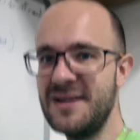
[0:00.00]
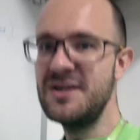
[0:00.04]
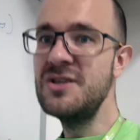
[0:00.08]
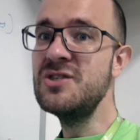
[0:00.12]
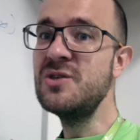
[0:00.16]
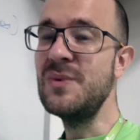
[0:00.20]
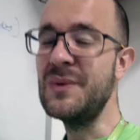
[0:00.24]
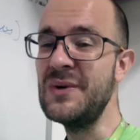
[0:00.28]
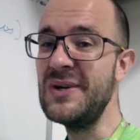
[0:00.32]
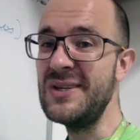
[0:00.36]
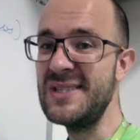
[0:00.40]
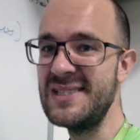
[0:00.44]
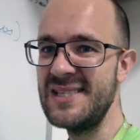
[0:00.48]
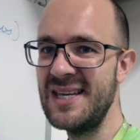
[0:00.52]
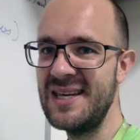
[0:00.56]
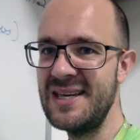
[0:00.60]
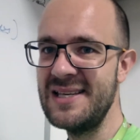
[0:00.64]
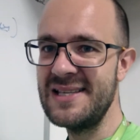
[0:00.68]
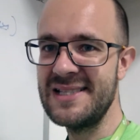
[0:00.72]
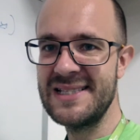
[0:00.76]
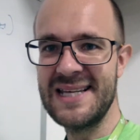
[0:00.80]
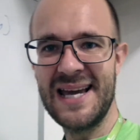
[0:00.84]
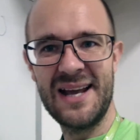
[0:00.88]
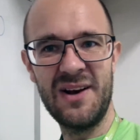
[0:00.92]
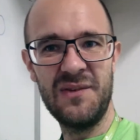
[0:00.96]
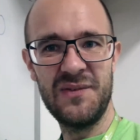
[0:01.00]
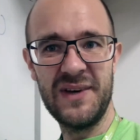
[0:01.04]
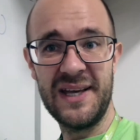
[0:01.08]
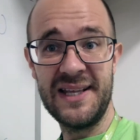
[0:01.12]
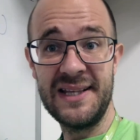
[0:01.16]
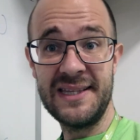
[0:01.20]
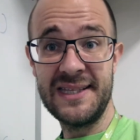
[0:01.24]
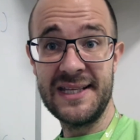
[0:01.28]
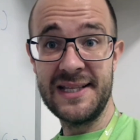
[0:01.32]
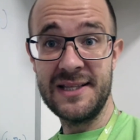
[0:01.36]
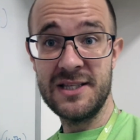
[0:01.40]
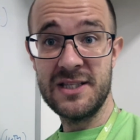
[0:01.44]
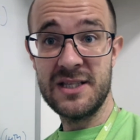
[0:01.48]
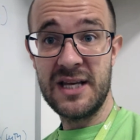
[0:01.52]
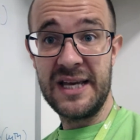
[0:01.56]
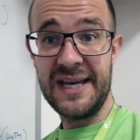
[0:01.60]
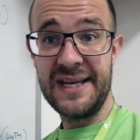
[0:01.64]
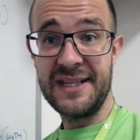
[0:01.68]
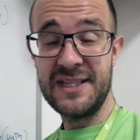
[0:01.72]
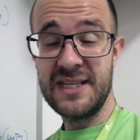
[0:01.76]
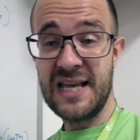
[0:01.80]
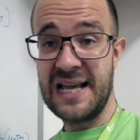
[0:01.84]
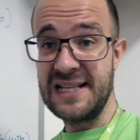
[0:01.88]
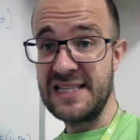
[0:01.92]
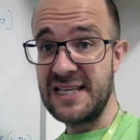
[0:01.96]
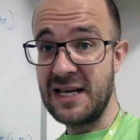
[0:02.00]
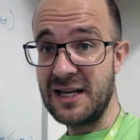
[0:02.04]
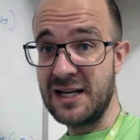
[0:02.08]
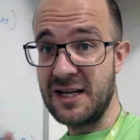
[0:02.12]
So you can see it's kind of intense. It's a